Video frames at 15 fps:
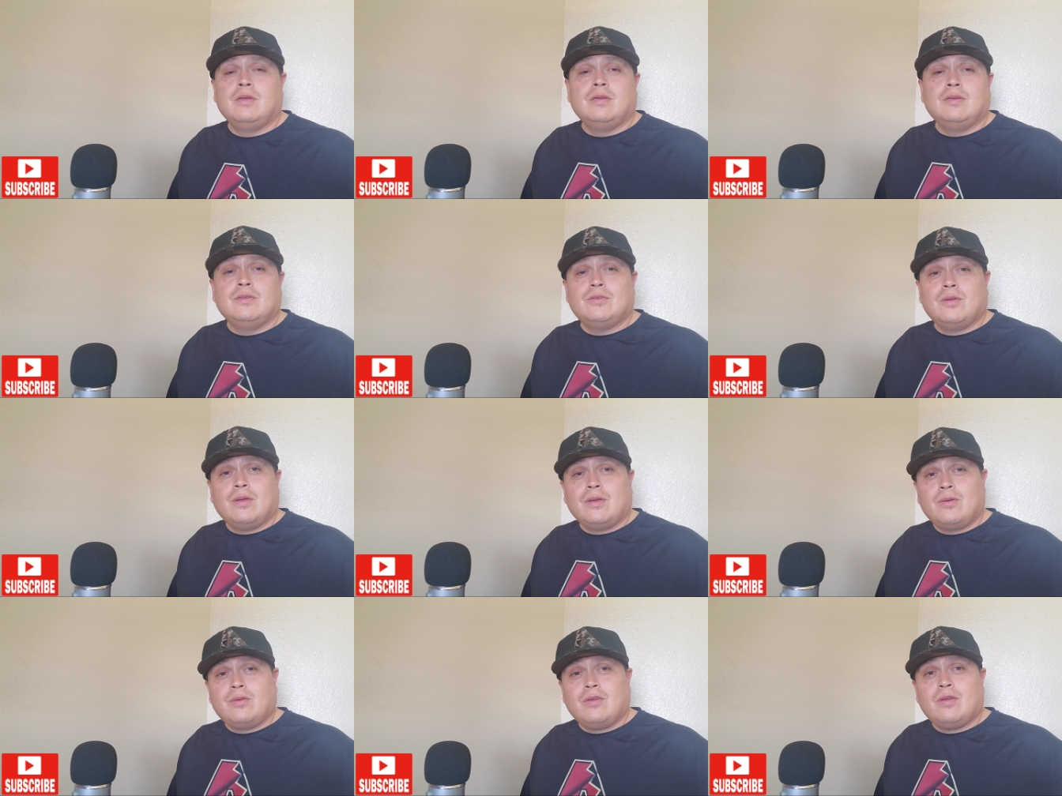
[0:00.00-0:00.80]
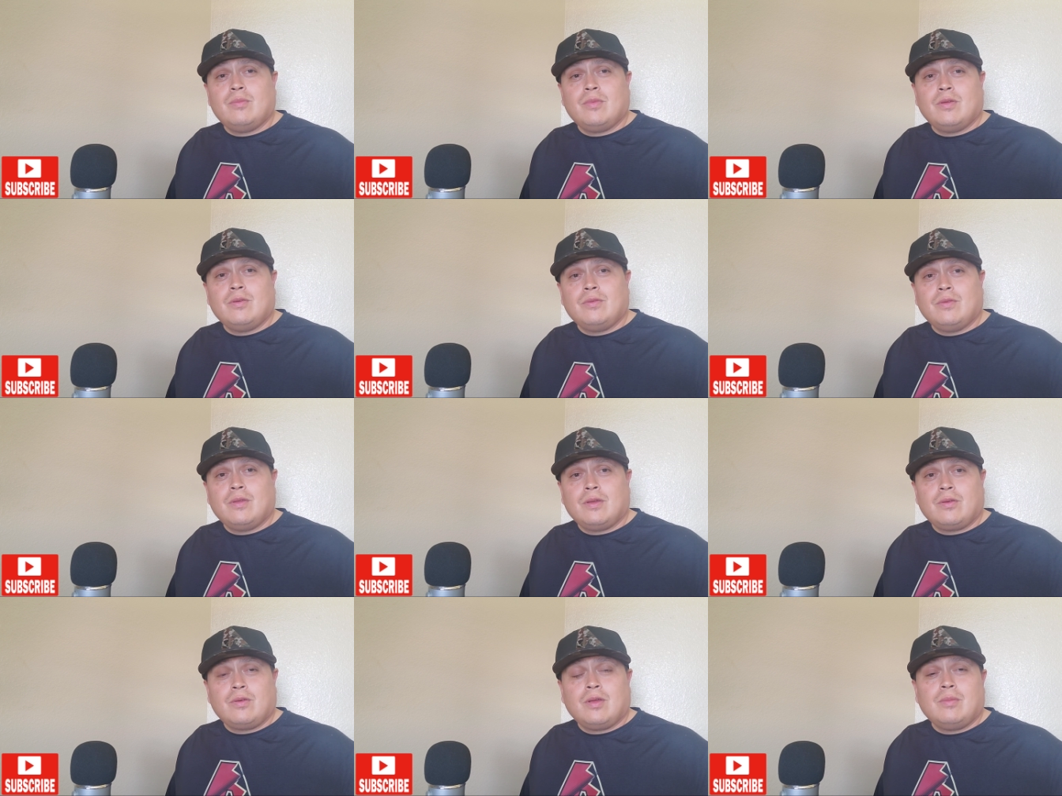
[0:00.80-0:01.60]
So I
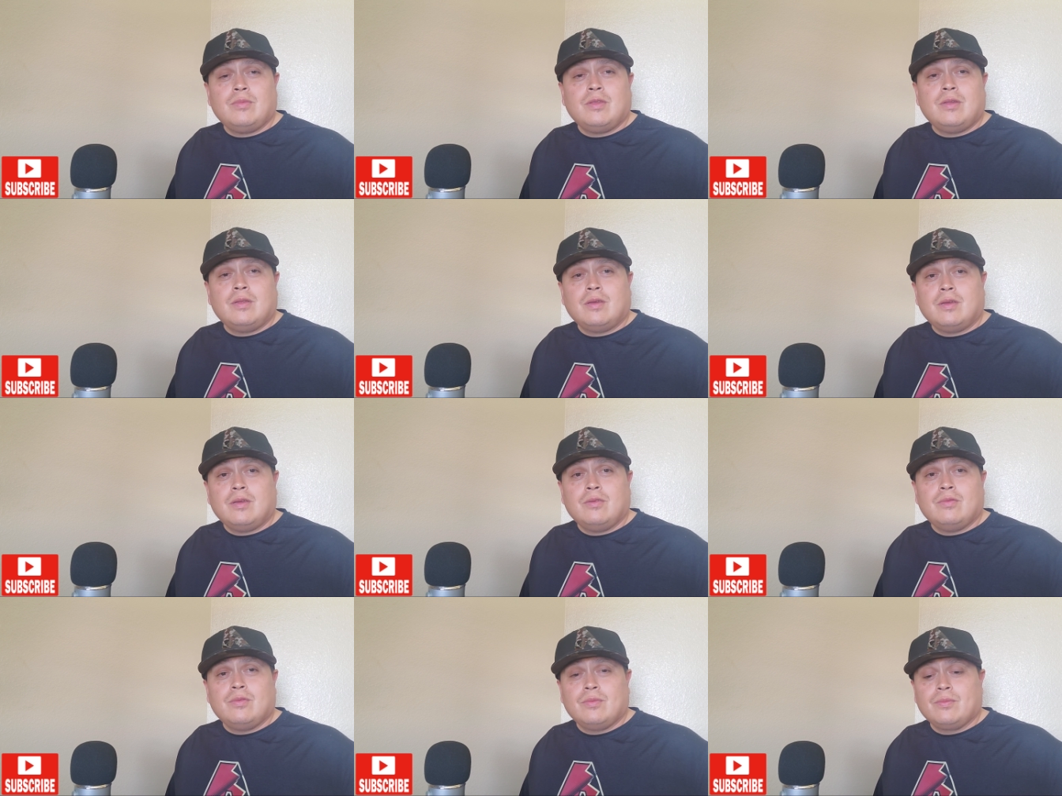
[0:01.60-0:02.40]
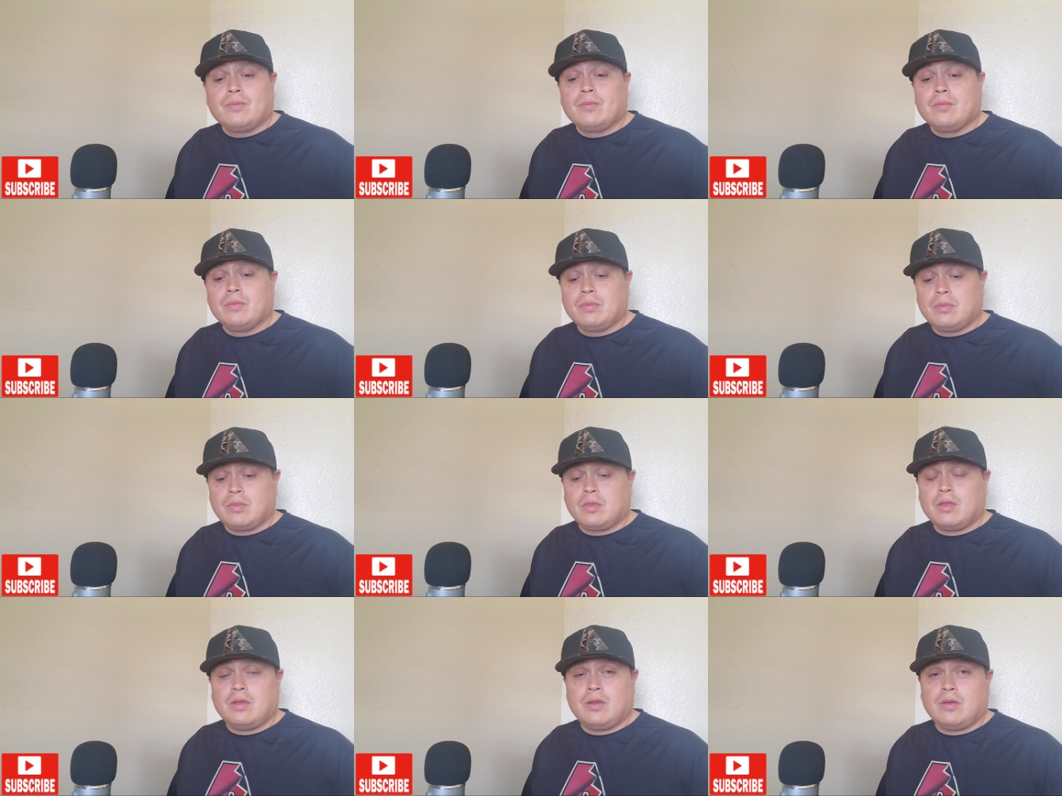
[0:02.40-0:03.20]
grabbed the knife,
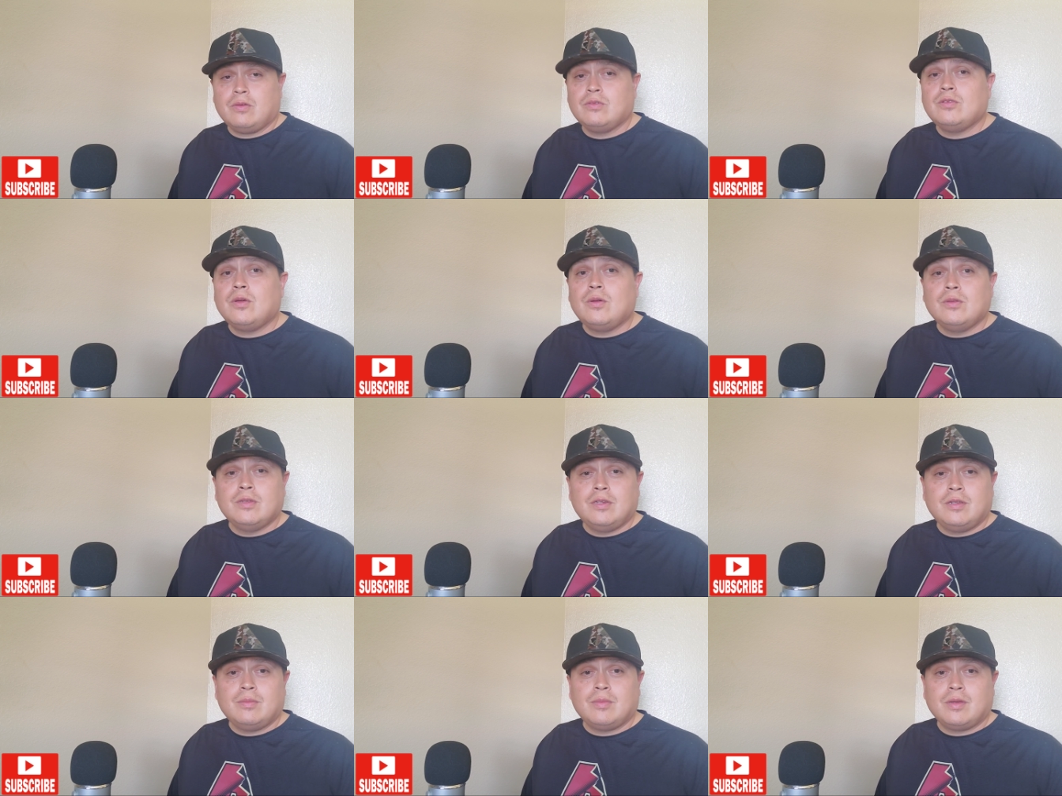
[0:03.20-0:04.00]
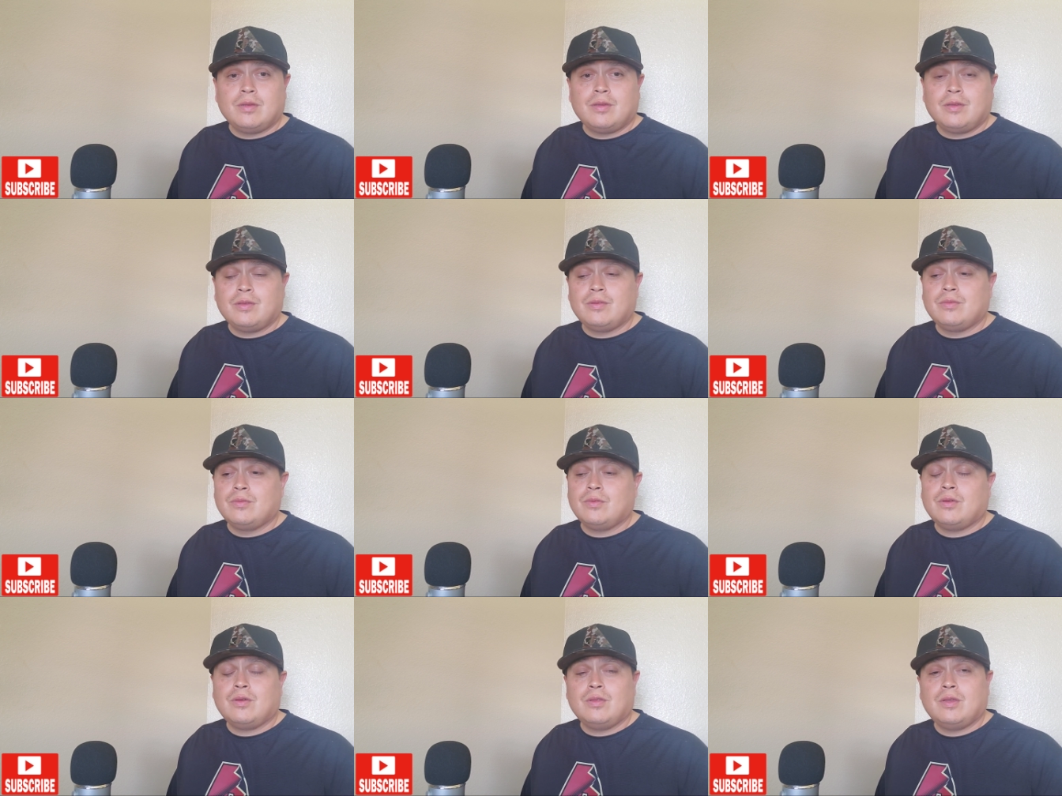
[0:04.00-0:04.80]
and I was holding it in my hand
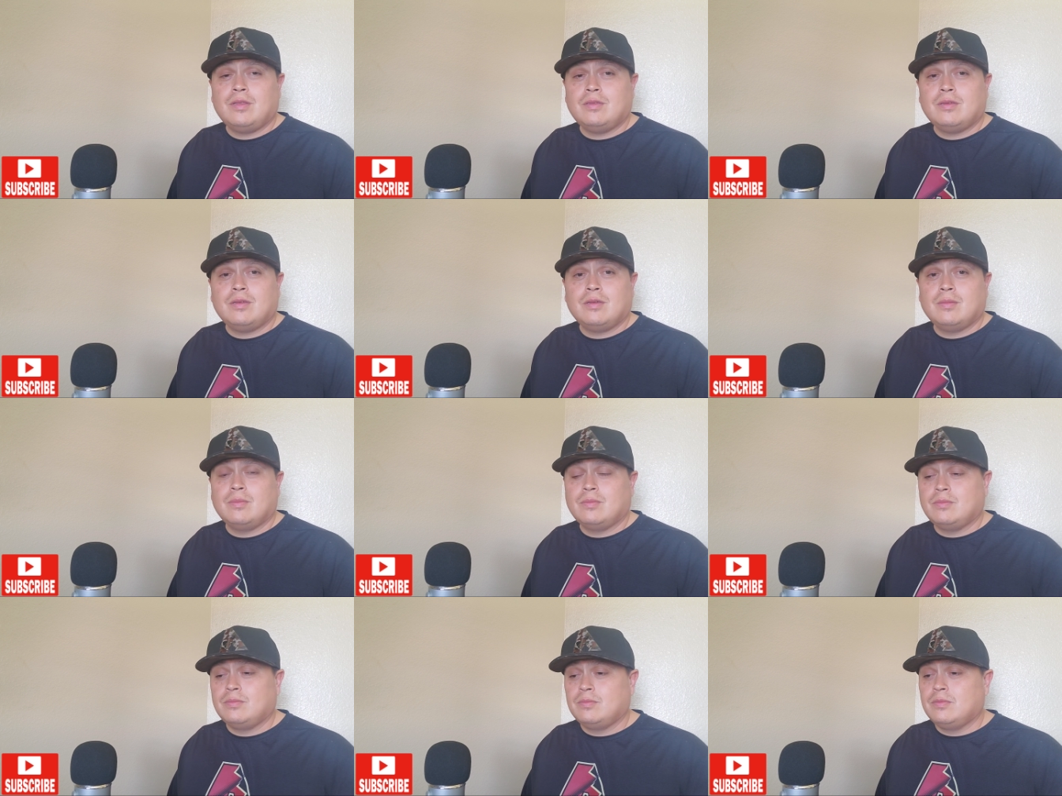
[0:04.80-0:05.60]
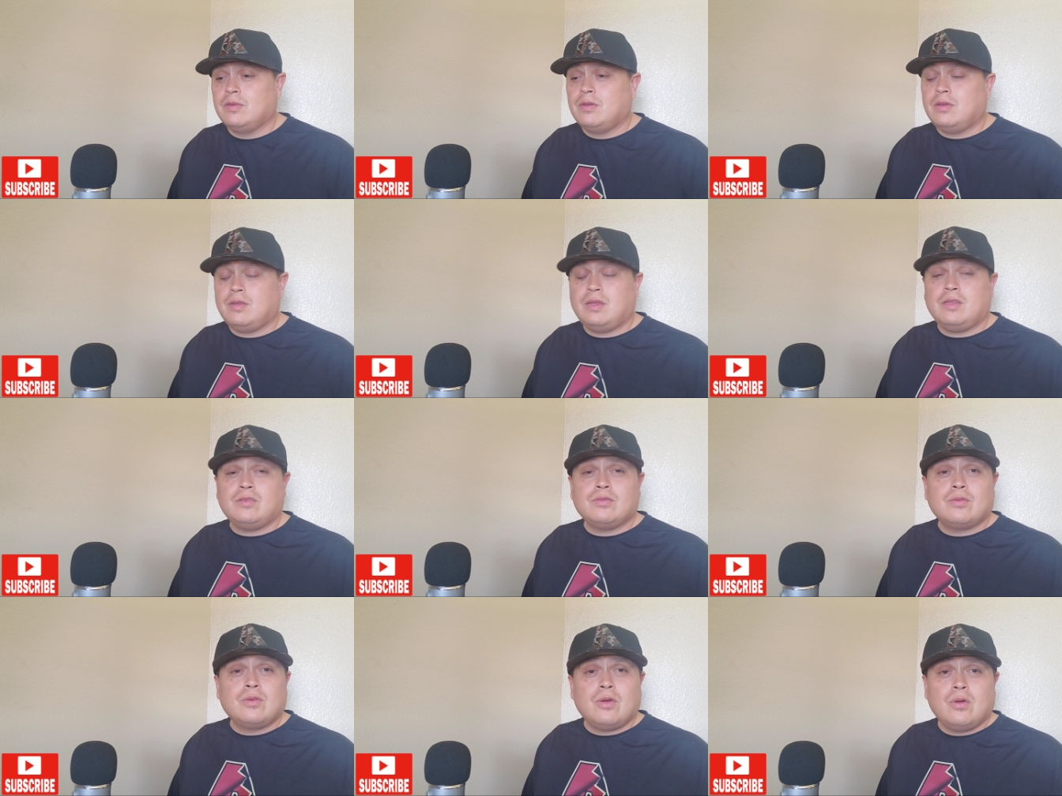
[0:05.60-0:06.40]
all that time. And it's
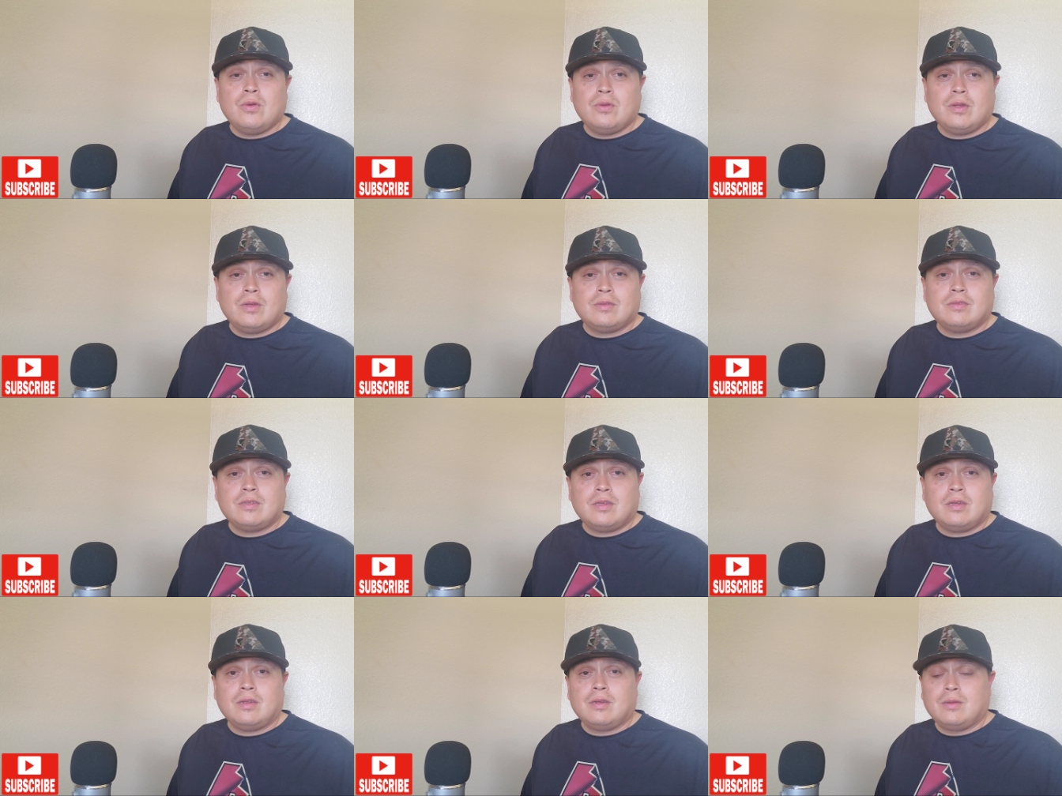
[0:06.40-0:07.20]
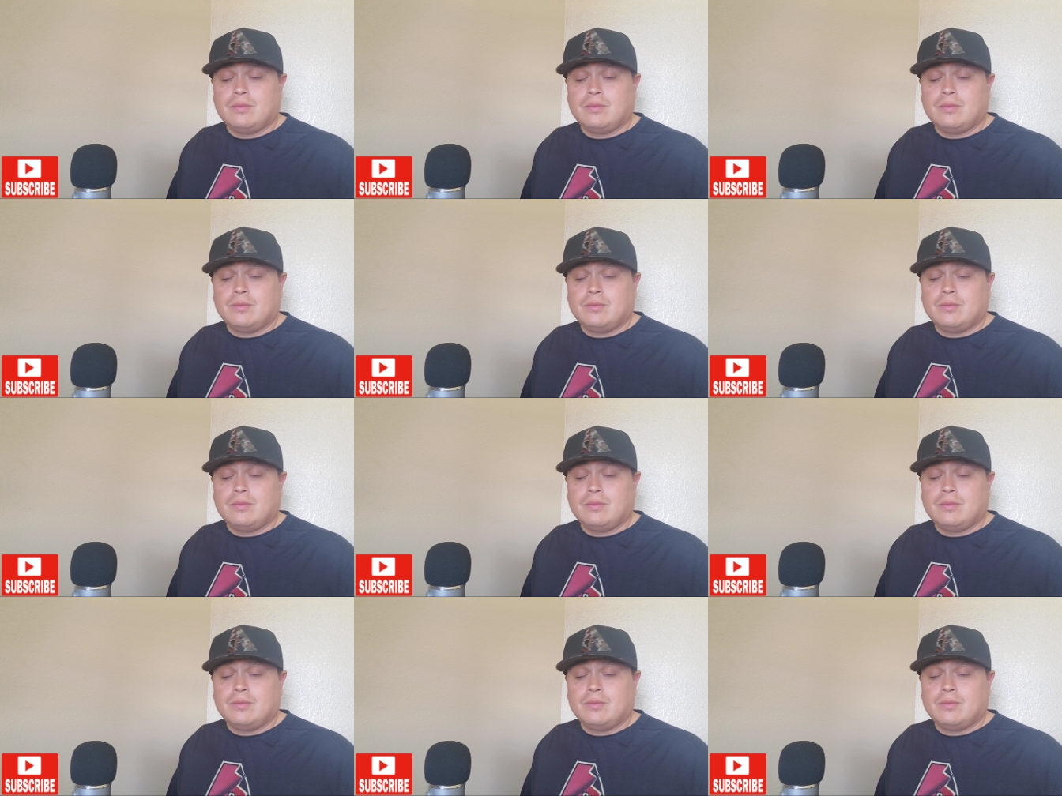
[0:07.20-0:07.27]
cold outside.